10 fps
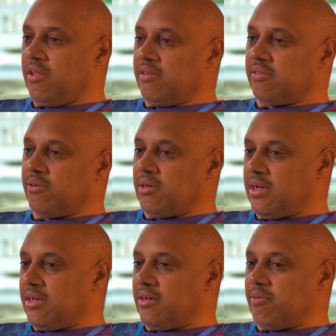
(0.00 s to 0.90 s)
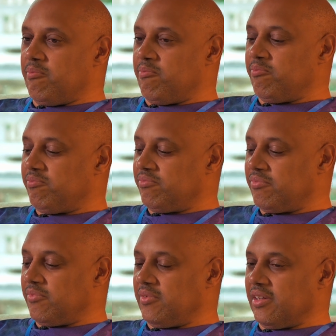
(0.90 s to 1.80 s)
So,
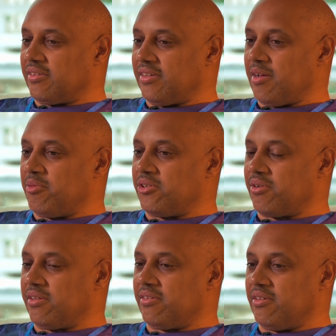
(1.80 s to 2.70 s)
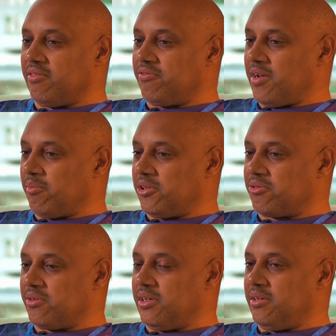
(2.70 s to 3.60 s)
like I said, I've been tracing the family
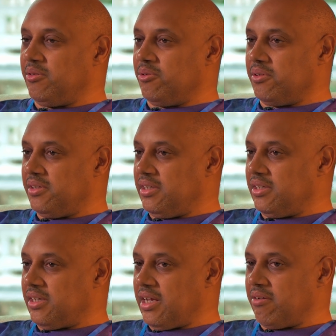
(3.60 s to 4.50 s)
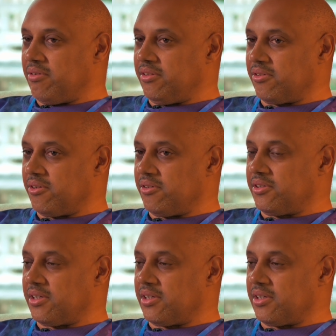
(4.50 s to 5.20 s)
tree, doing DNA research.